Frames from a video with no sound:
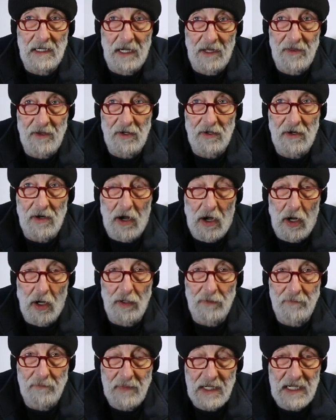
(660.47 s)
other
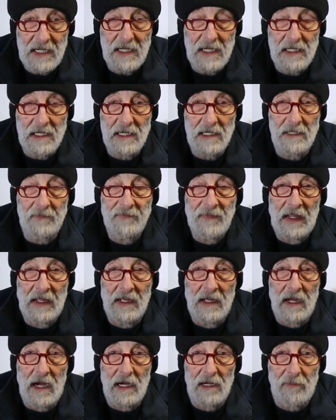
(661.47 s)
alt media
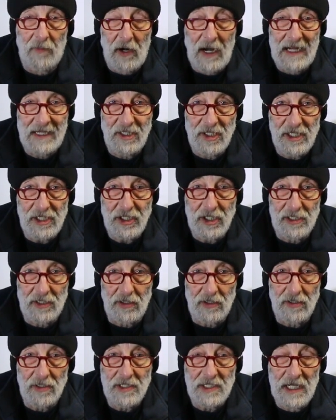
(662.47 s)

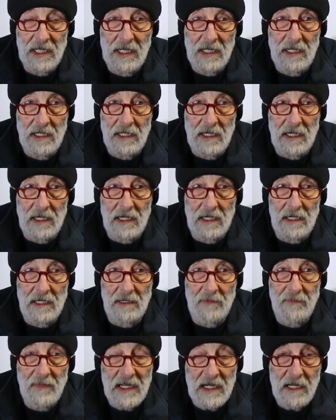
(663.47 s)
practitioners,
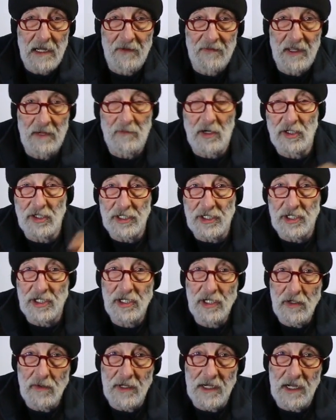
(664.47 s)
many of them are just
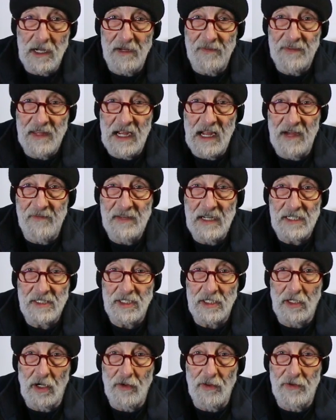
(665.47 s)
new enough they have yet
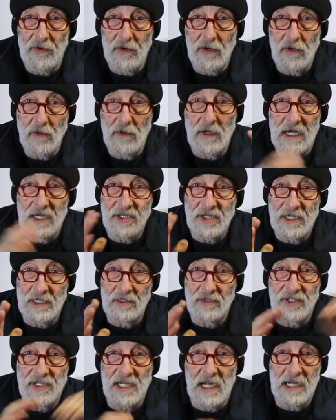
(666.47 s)
to go through a
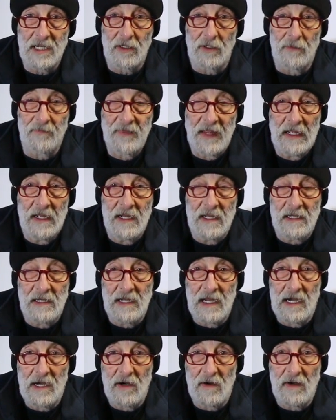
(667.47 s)
single cycle.
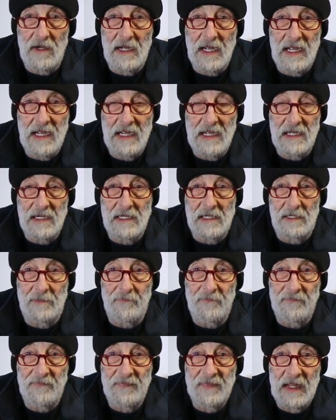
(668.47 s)
Now,
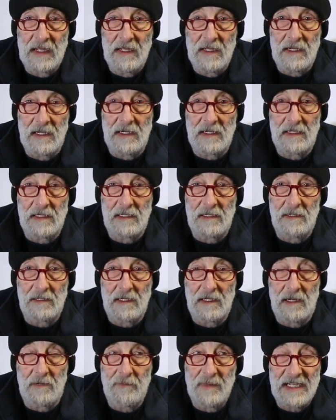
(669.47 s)

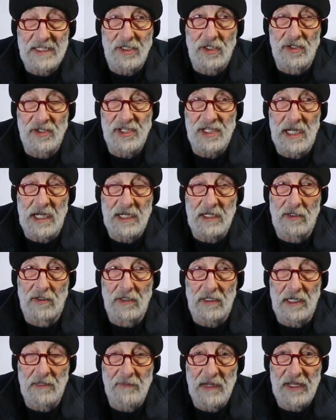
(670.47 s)
a mental
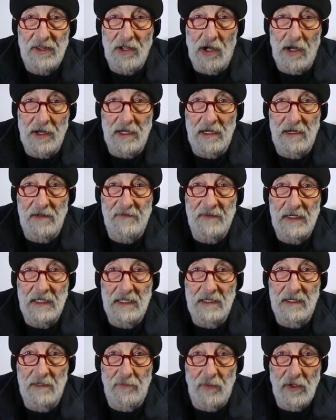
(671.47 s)
cycle can be thought of
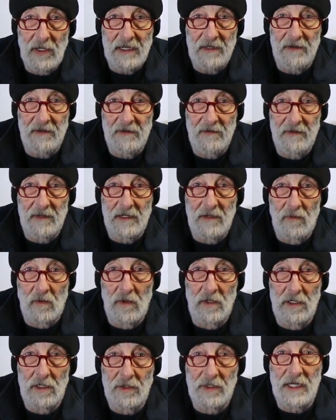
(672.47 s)
in the print
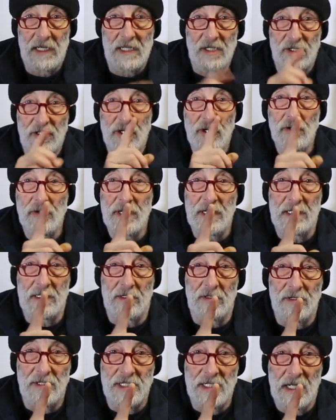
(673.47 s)
world as 2
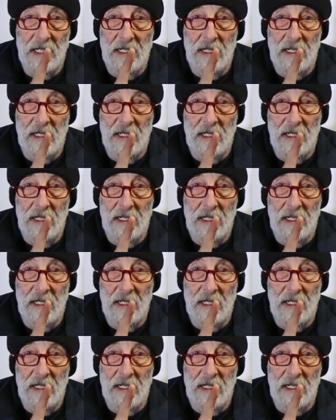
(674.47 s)
years.